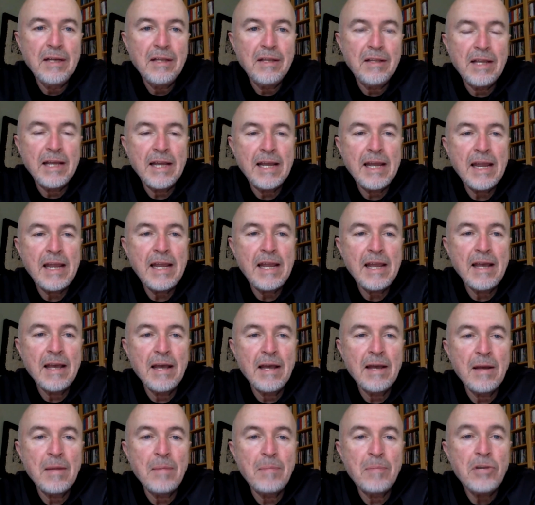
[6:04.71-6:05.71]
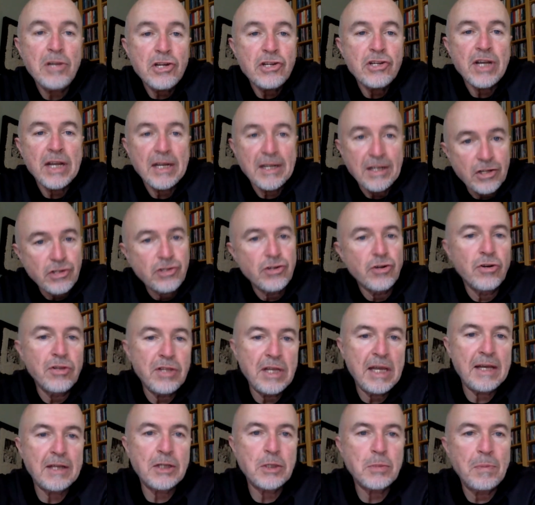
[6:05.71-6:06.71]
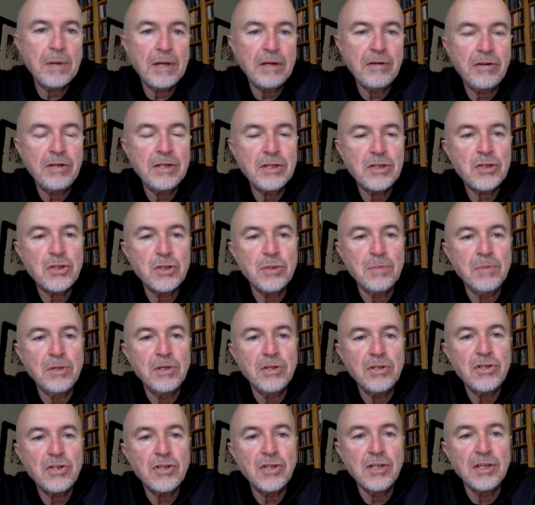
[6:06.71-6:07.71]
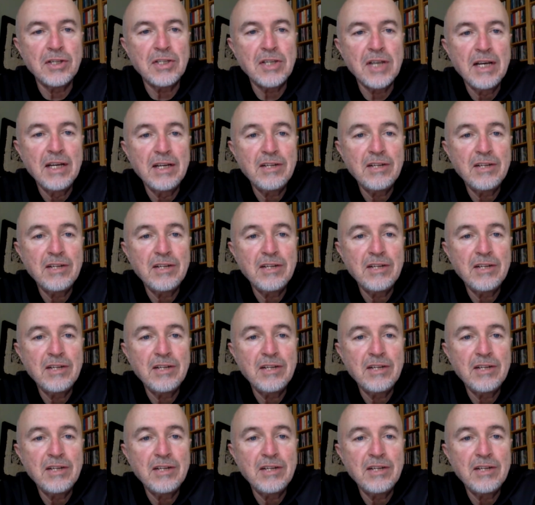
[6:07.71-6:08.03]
they appreciate and enjoy the experience so much that